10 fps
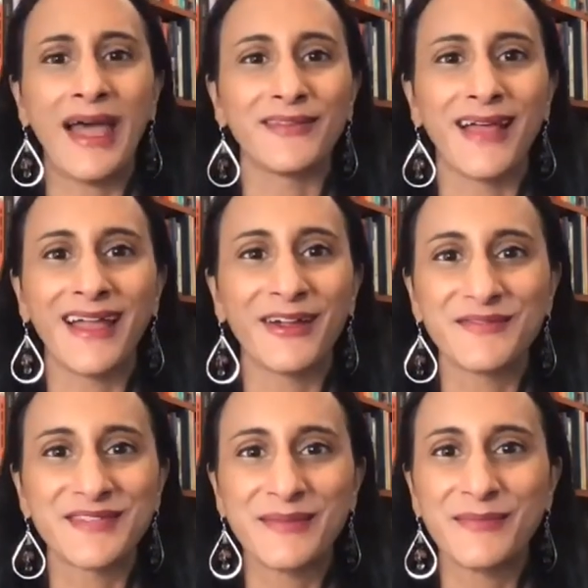outlier of
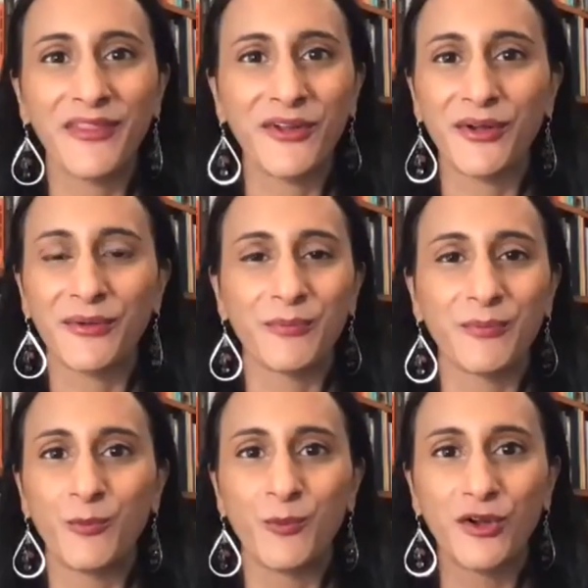some other
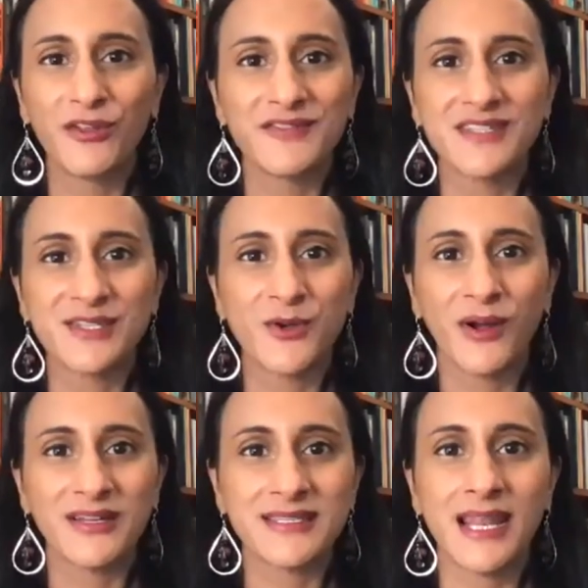world of
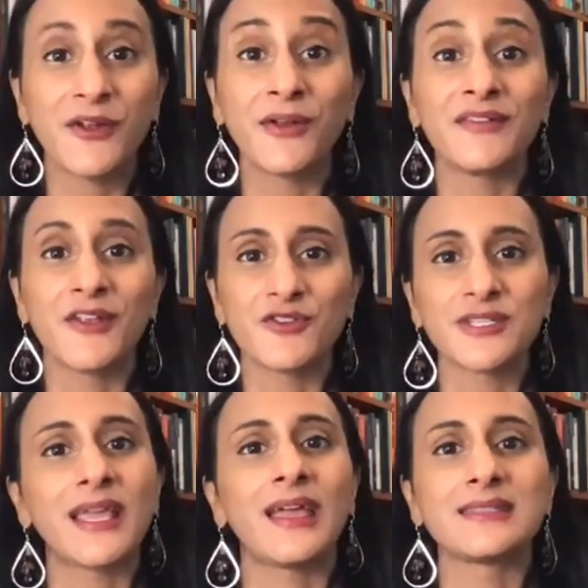discourse that I don't even
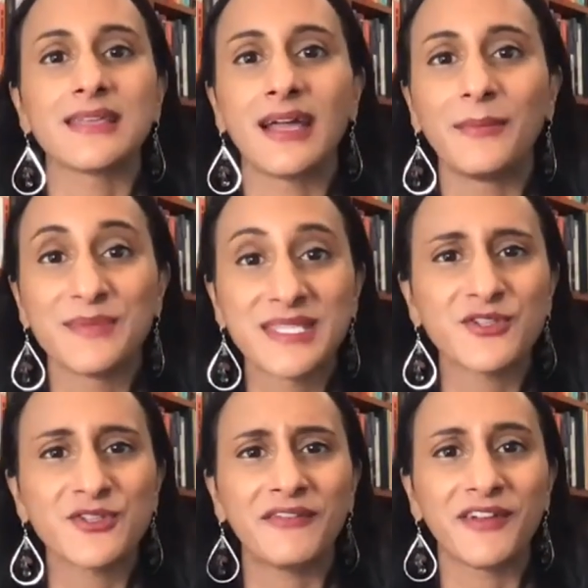understand. Um, still
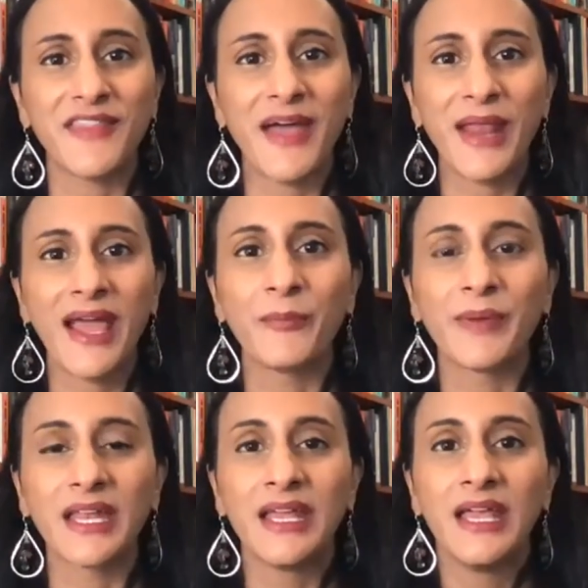trying to figure that one out. But